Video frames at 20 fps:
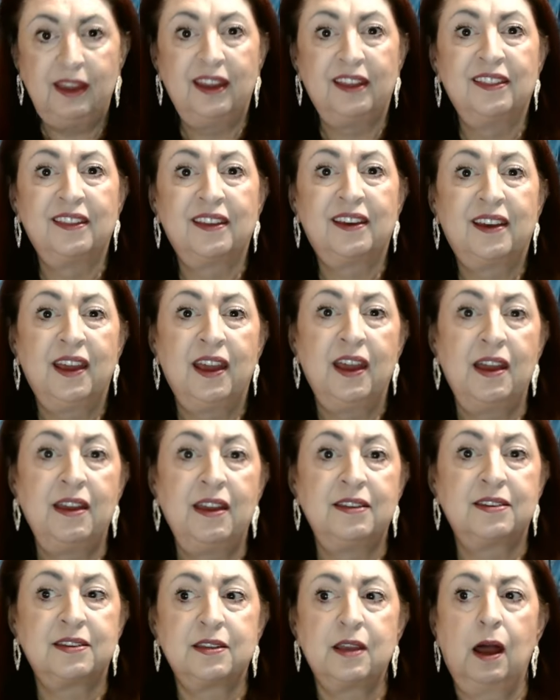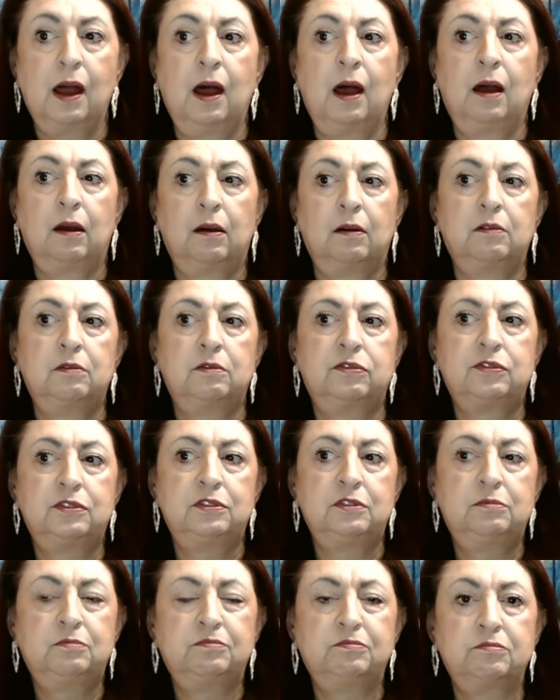in the case of
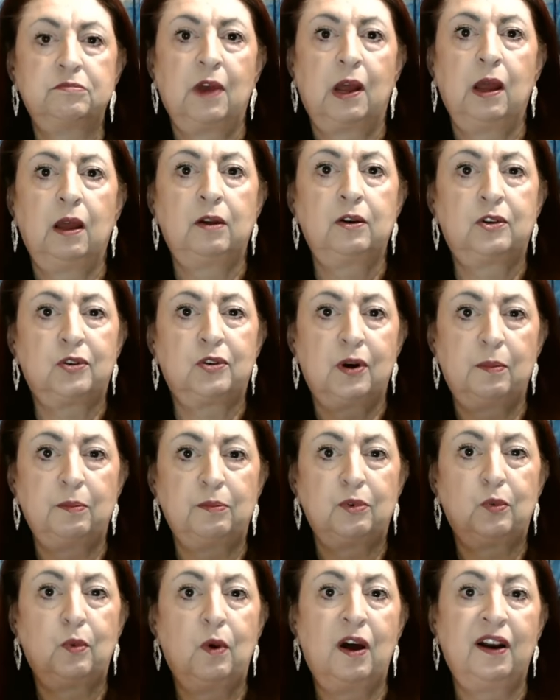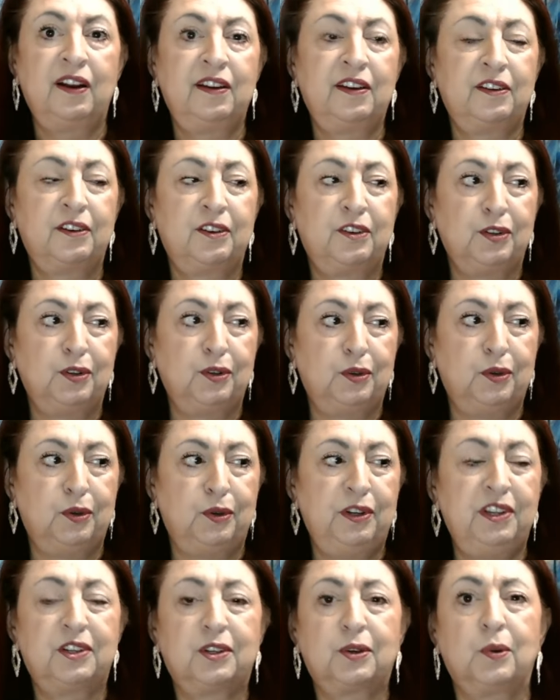Trump
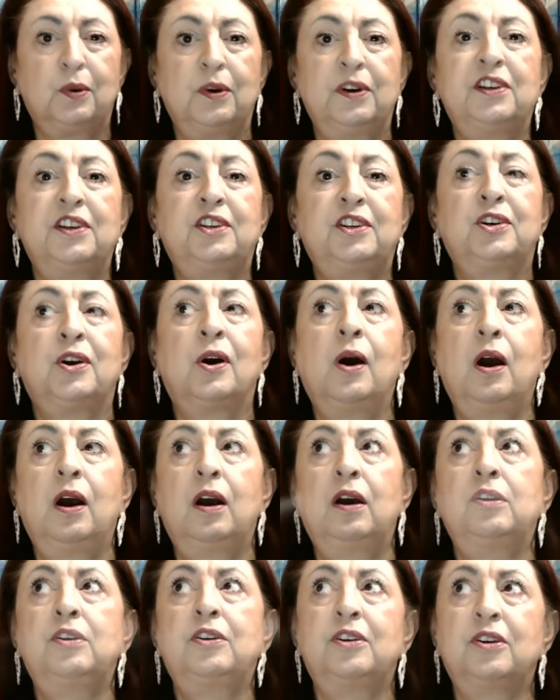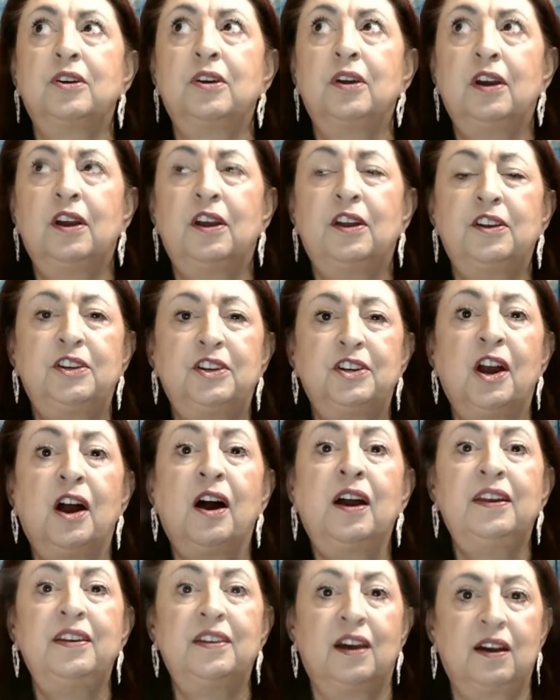he's going to charge
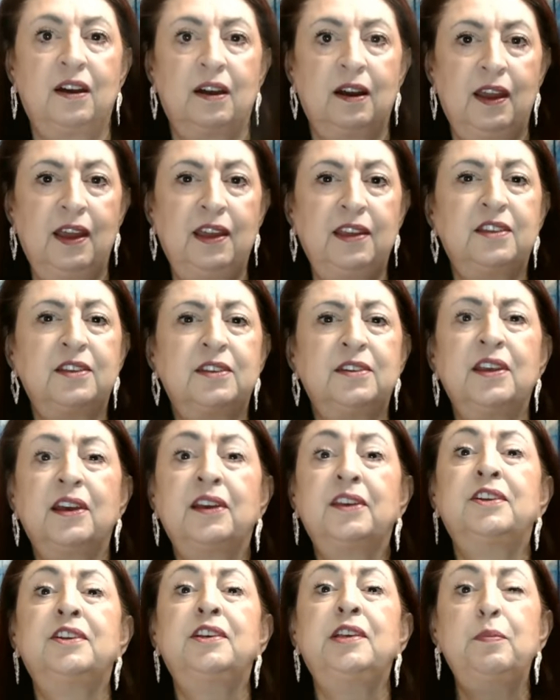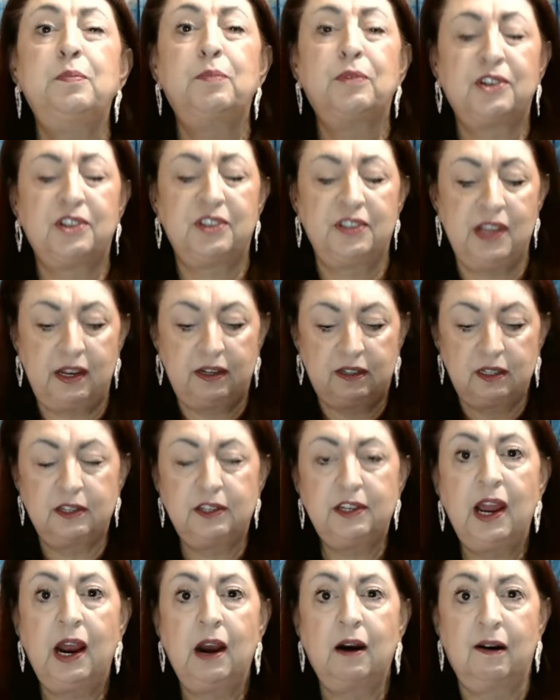China a 60%
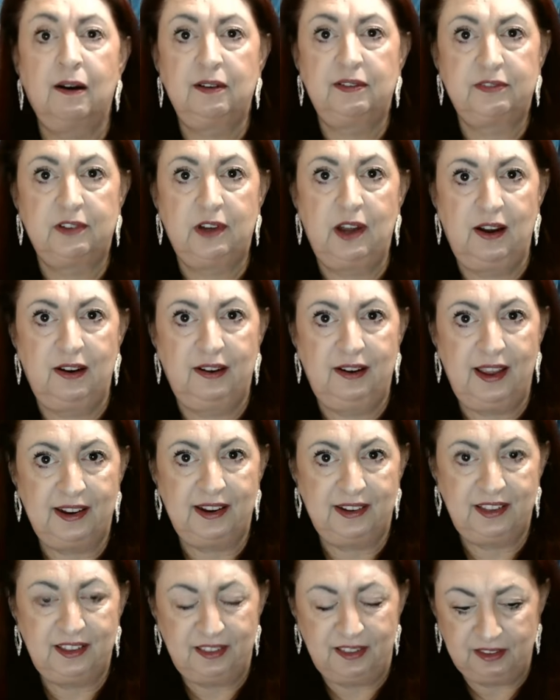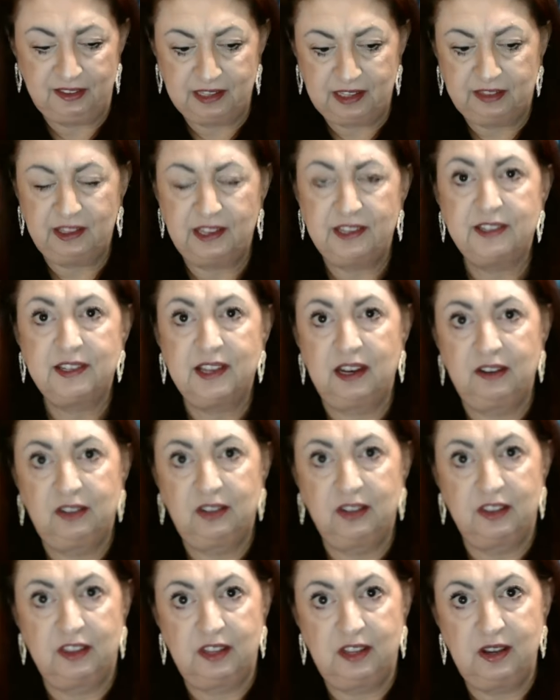tariff on anything that they send
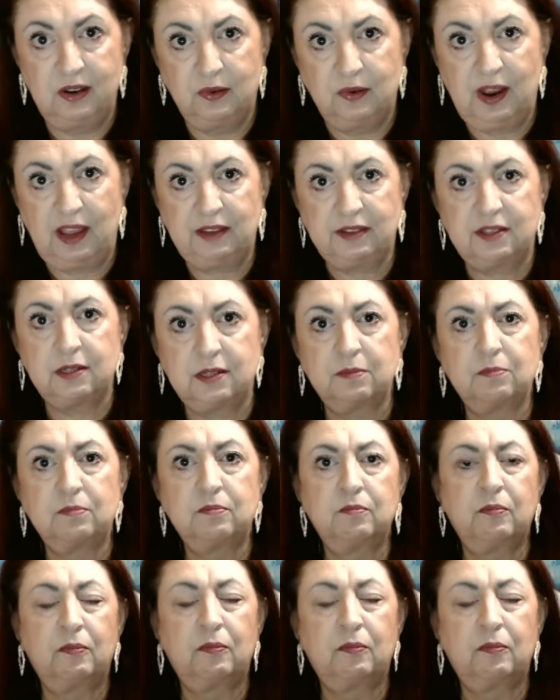to the US.